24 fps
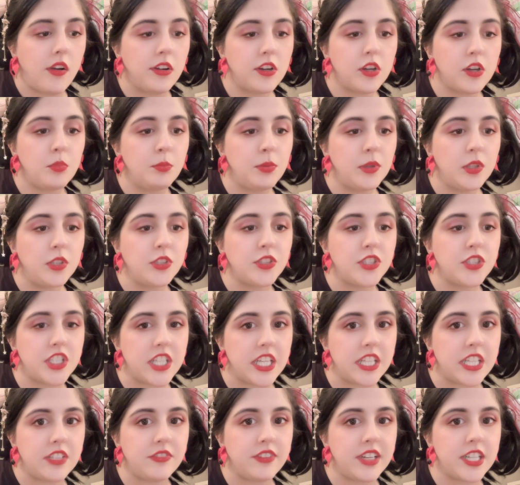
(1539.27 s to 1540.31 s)
no
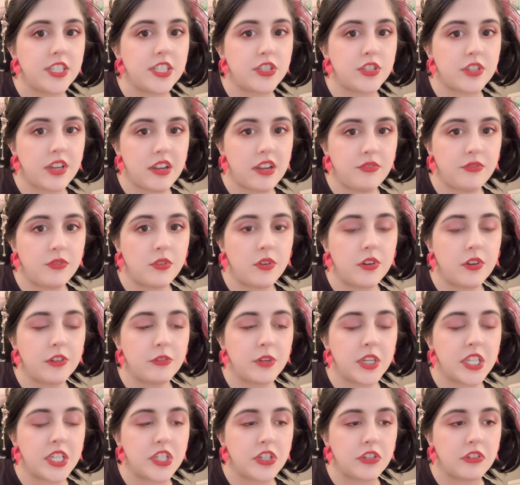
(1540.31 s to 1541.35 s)
bullshit, very
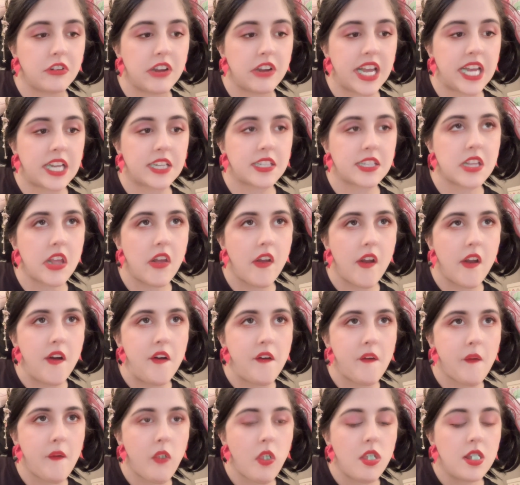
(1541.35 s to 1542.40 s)
straightforward, direct,
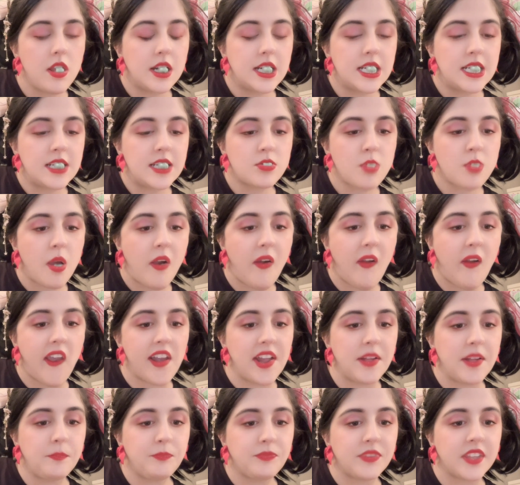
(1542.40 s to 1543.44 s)

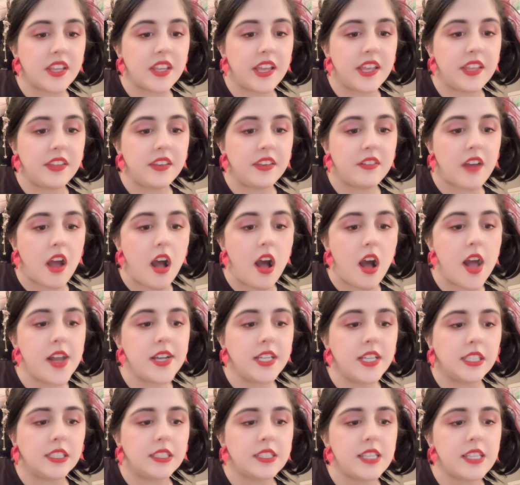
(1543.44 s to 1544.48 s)
and
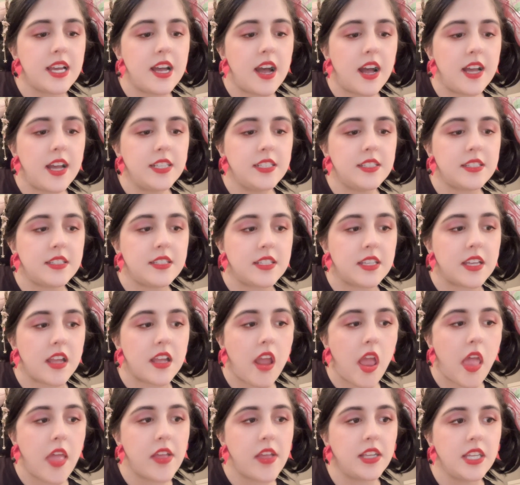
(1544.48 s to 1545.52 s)
honest. Yeah, honesty.
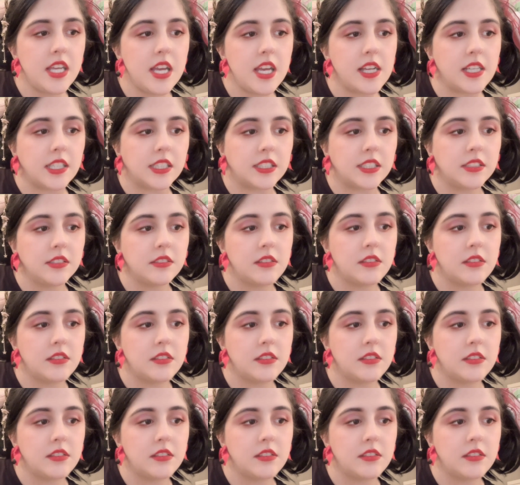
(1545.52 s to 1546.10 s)
Yeah.